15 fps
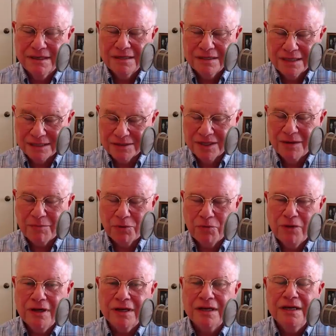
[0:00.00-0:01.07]
That's number
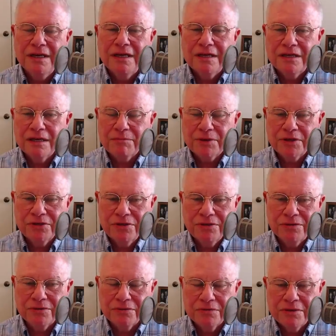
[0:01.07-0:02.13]
one. Number
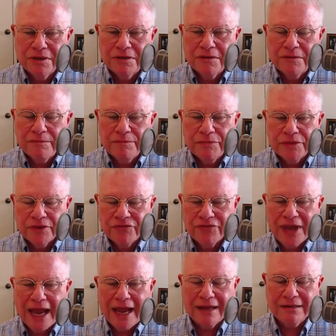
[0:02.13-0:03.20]
two, the
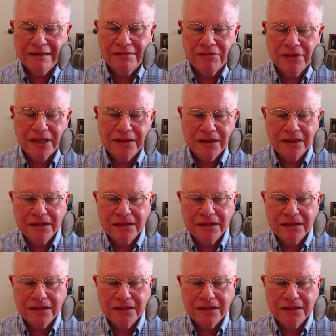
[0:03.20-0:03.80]
fact that